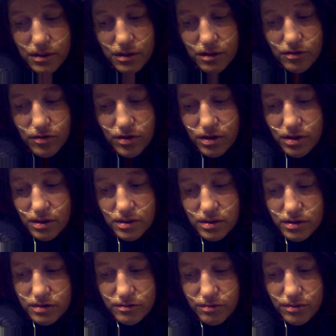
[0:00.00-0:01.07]
everything
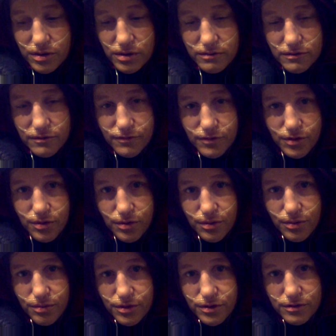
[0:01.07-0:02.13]
just really
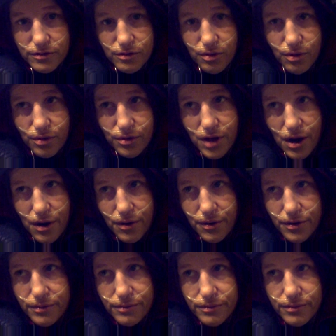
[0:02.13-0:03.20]
difficult when it's cold out
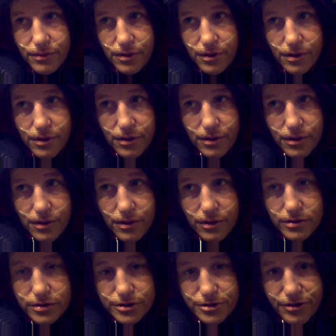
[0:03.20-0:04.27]
and
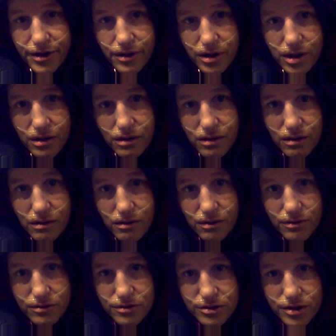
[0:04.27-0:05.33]
dreary and
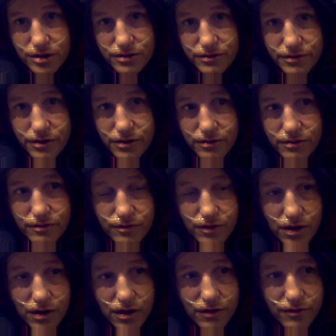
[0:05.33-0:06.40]
all the trees' leaves
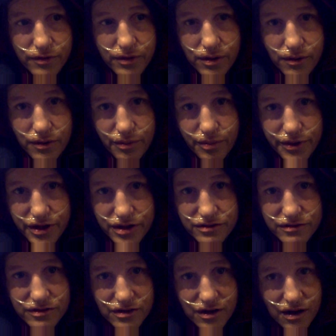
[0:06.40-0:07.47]
fall off and all the
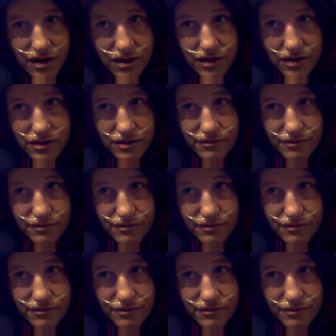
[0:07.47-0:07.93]
plants die.